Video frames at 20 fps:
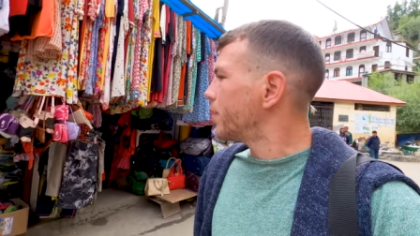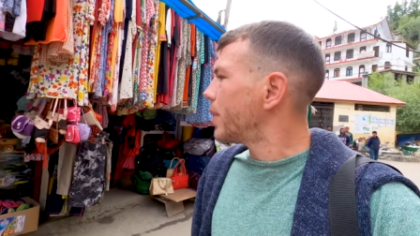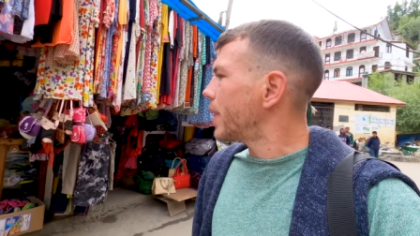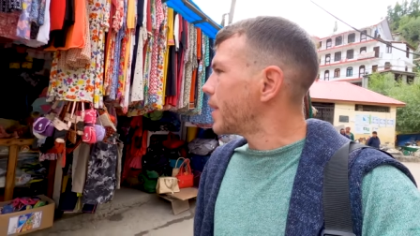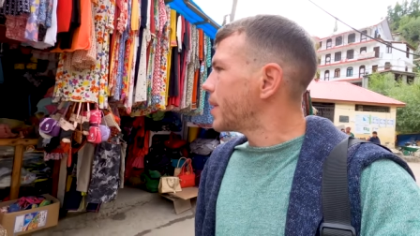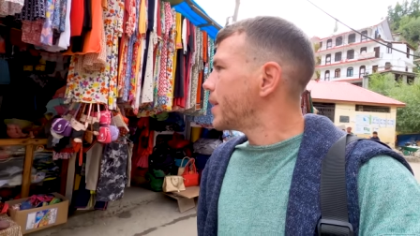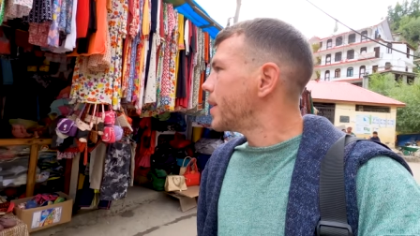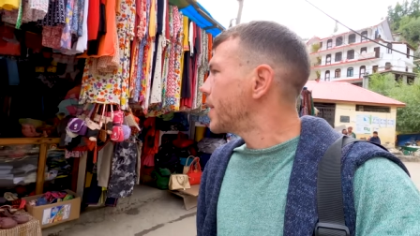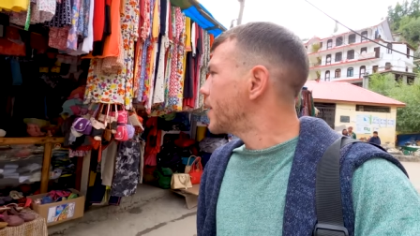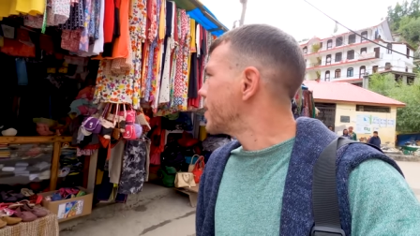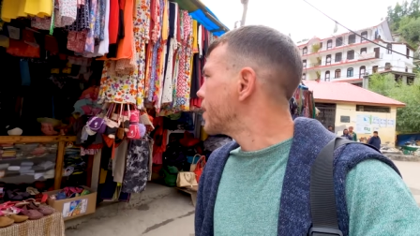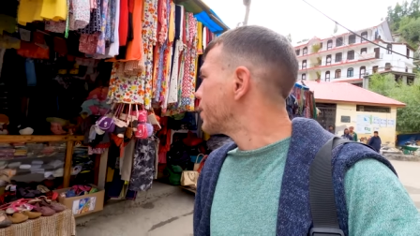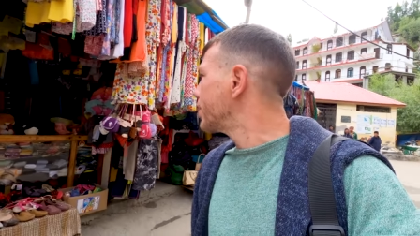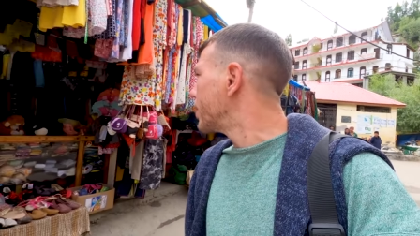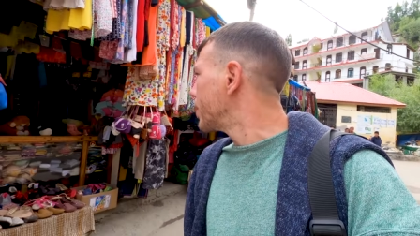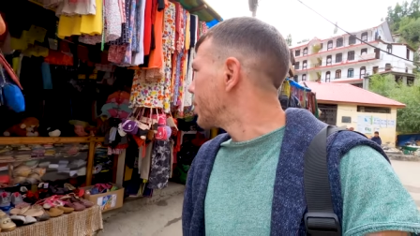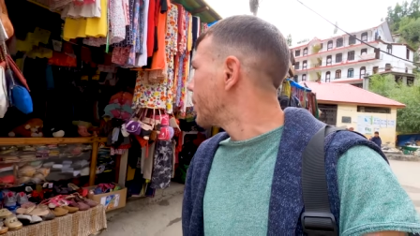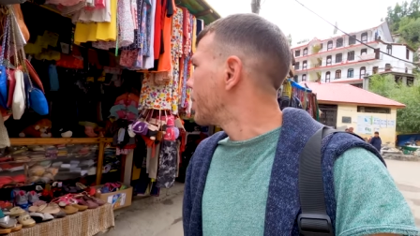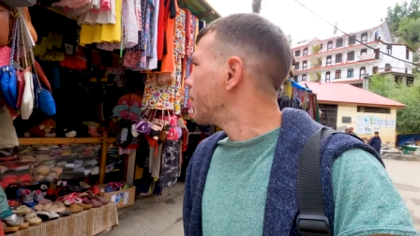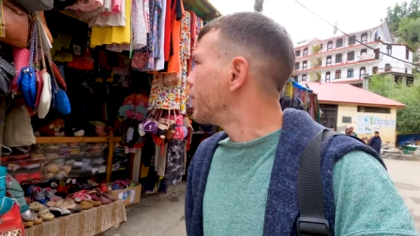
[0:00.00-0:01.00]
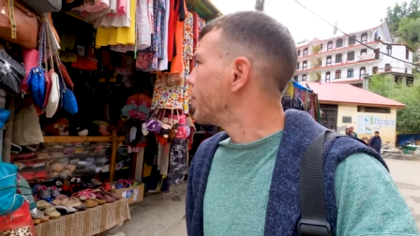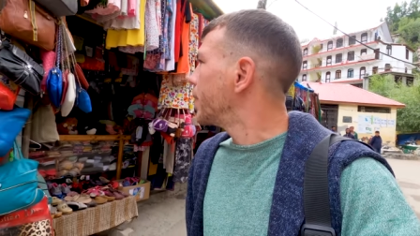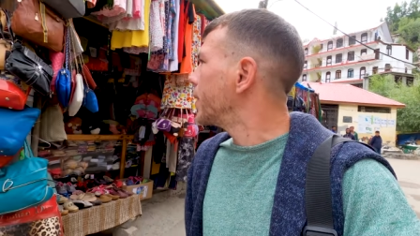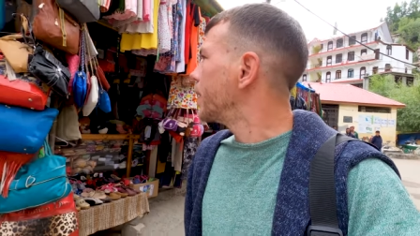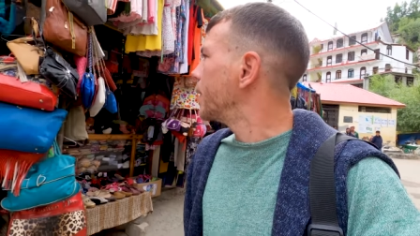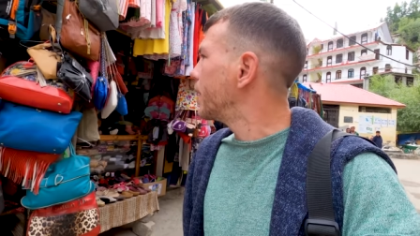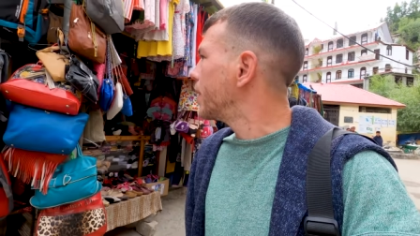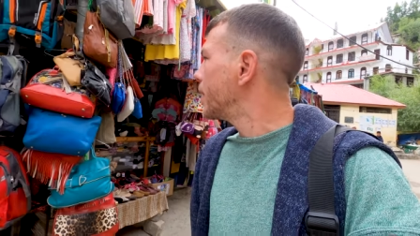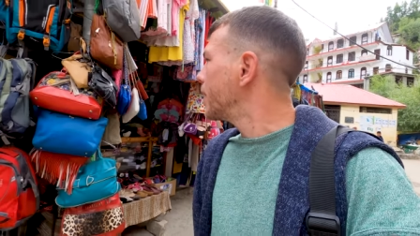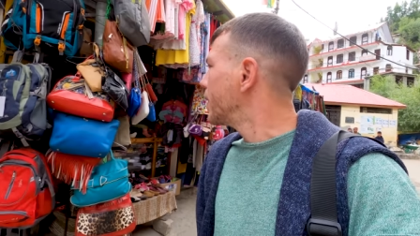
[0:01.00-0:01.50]
dresses for
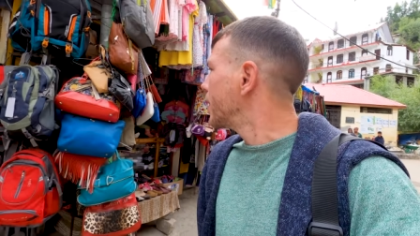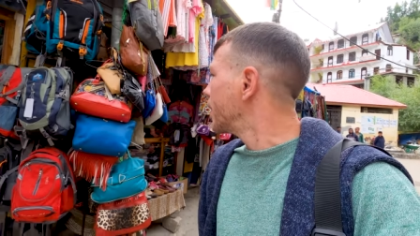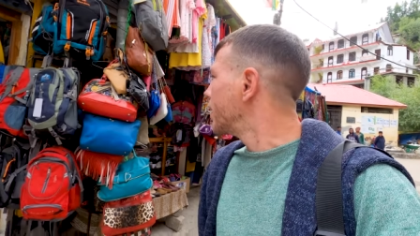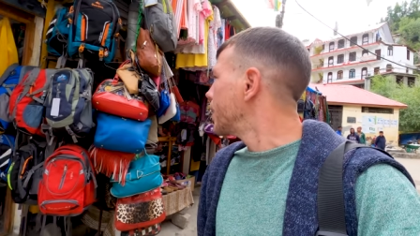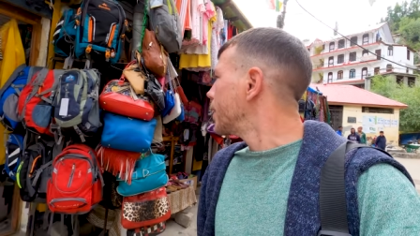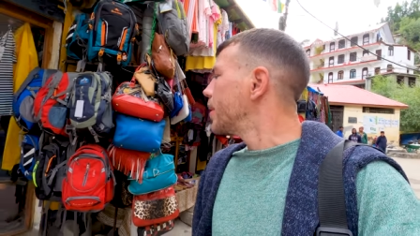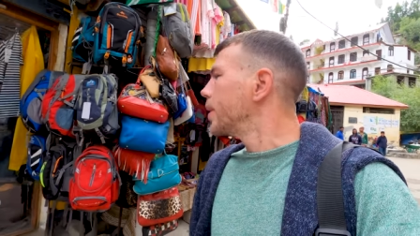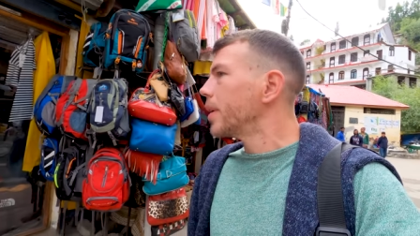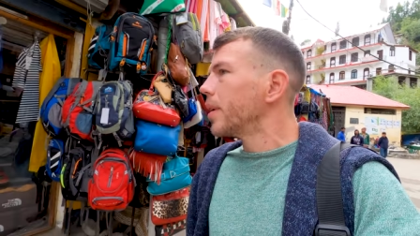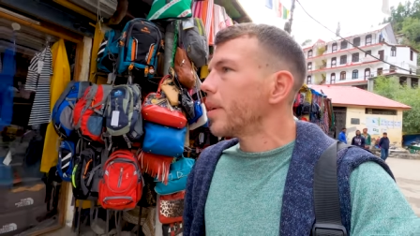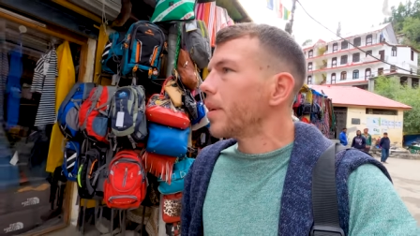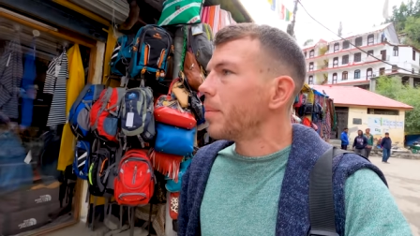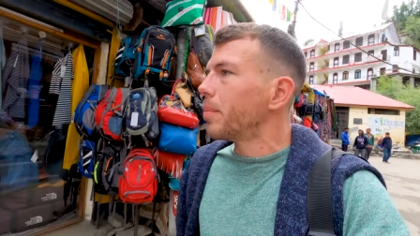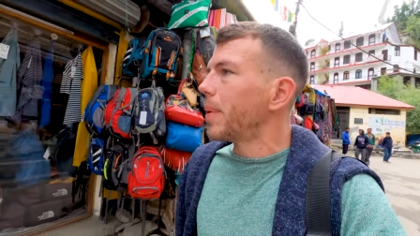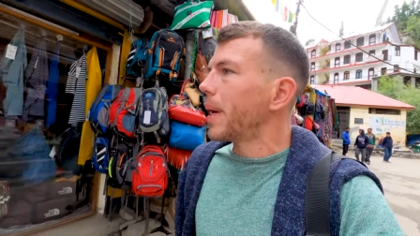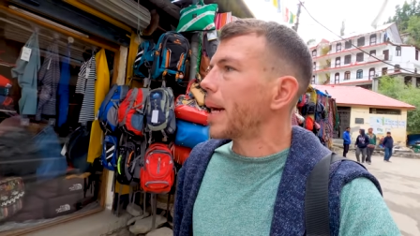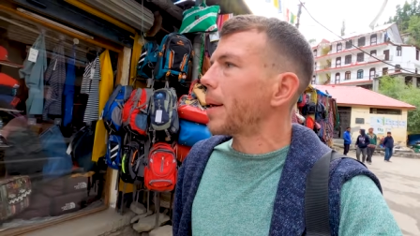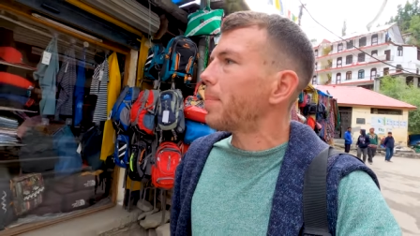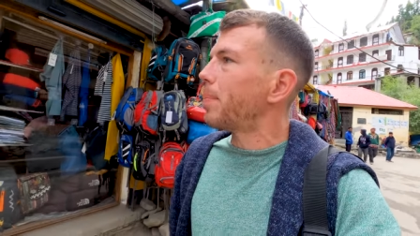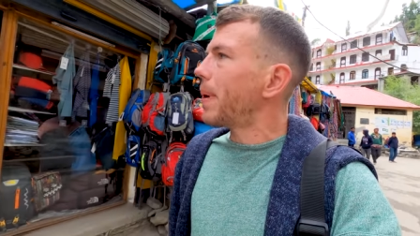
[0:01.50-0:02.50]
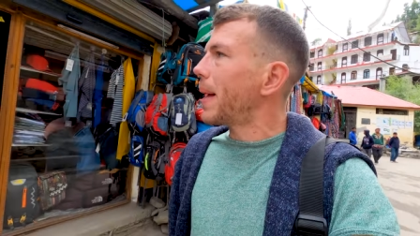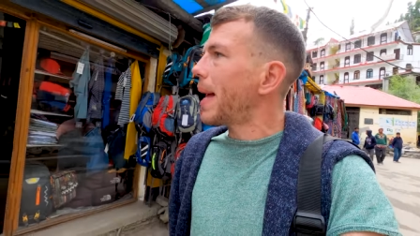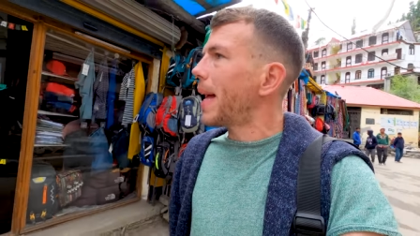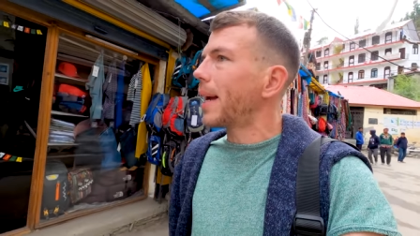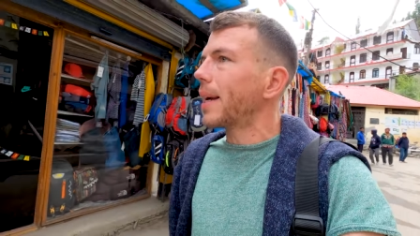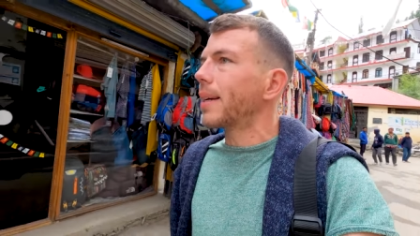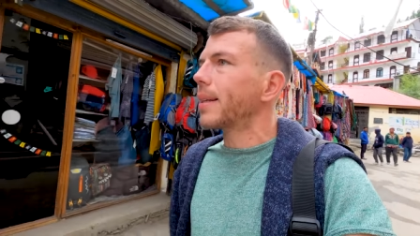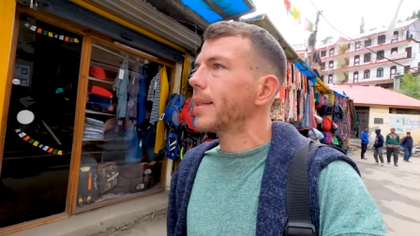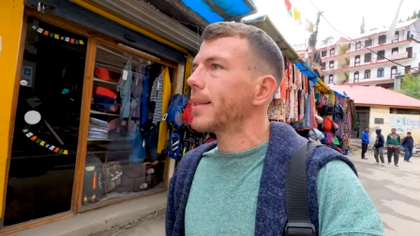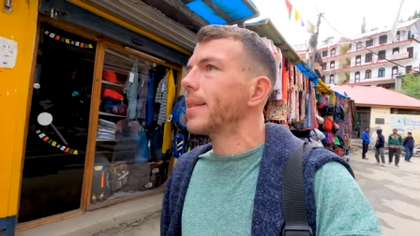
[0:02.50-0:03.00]
women,
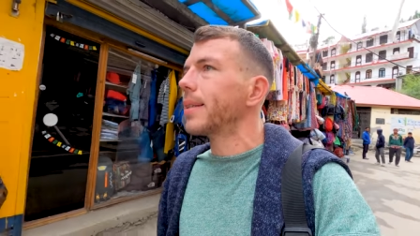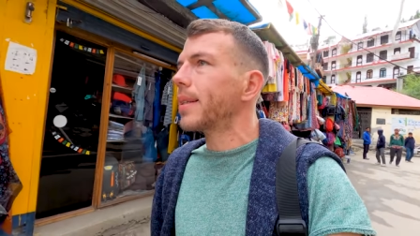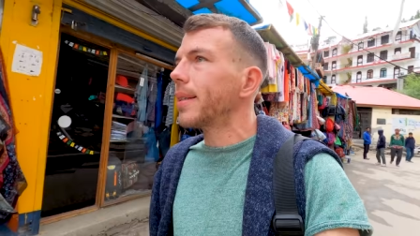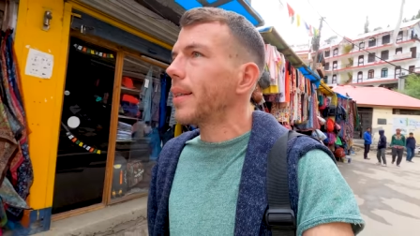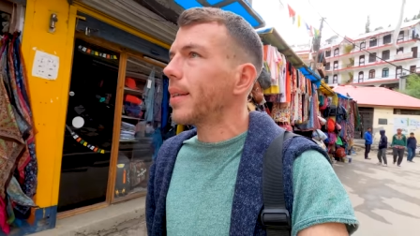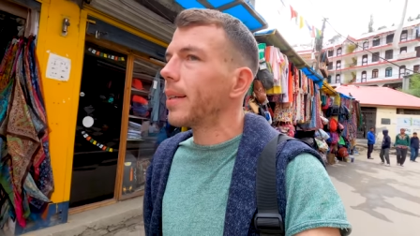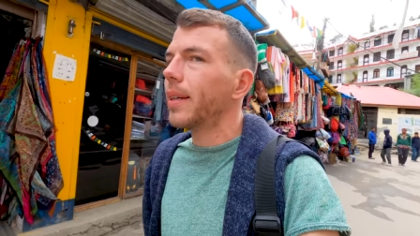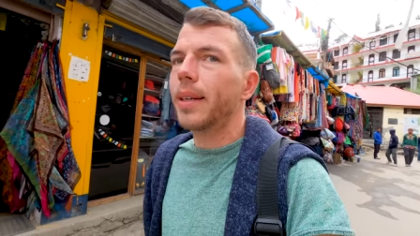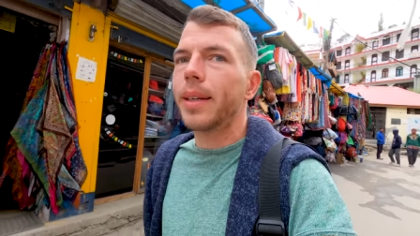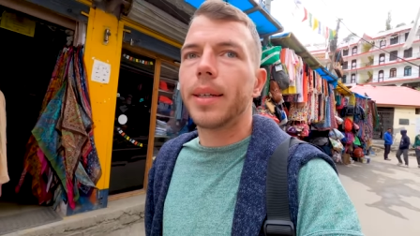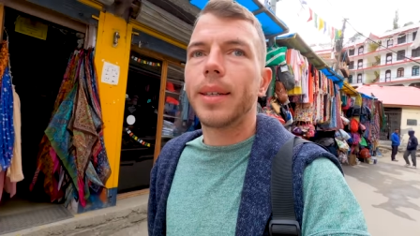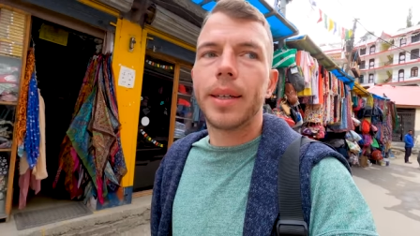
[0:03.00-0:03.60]
backpacks.